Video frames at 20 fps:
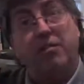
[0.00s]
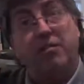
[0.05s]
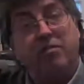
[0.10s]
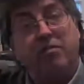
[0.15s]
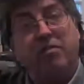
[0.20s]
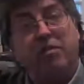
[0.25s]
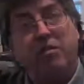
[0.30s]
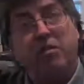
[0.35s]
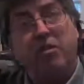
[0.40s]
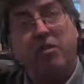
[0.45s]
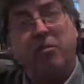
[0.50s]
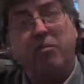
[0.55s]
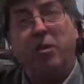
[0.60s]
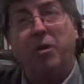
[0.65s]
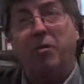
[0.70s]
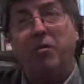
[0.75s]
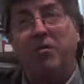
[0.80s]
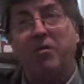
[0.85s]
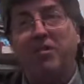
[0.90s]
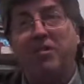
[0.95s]

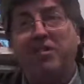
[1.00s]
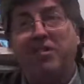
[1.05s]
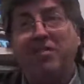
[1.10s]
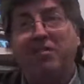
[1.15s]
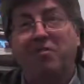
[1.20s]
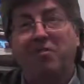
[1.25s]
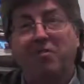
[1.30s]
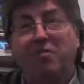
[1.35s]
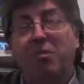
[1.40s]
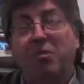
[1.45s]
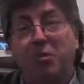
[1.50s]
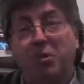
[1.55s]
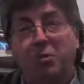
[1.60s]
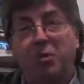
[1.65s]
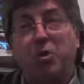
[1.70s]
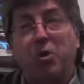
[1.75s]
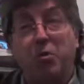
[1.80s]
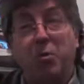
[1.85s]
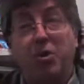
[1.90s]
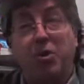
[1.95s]
about when we
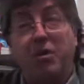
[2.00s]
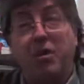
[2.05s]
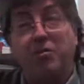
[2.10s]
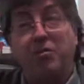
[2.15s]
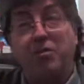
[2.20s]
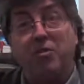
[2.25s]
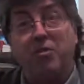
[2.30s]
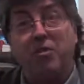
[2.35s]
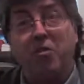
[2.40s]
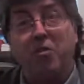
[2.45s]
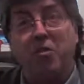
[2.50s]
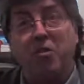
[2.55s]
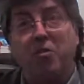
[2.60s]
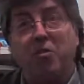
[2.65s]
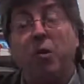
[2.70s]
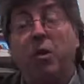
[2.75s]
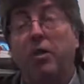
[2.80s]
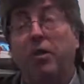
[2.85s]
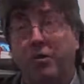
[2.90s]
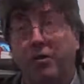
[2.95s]
spoke about the devil's knock?
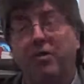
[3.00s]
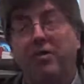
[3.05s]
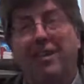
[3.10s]
Well,